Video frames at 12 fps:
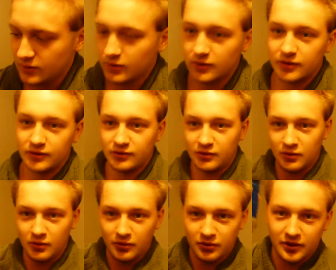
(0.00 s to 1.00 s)
Look at this
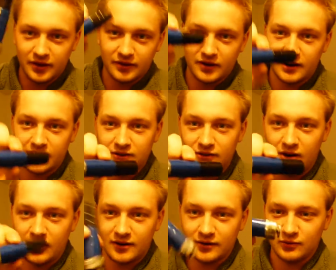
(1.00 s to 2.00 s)
little thing that I
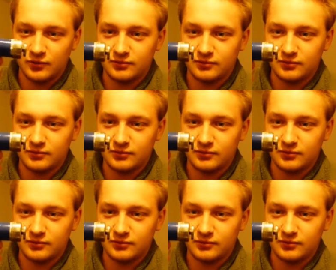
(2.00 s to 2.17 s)
concocted.